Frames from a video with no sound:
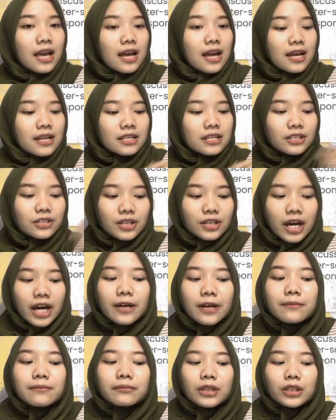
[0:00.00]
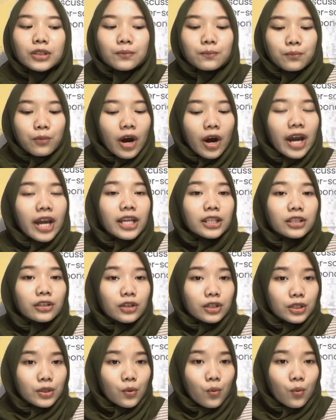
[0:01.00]
The child must point to
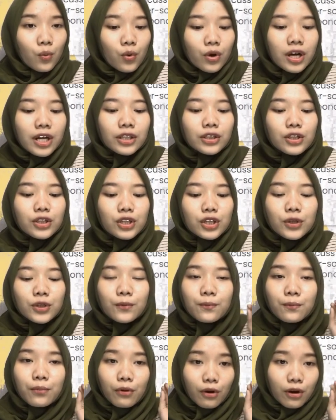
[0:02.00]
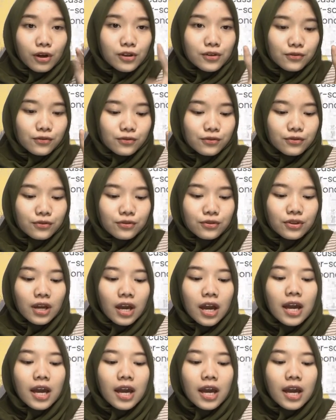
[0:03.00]
the word you produce.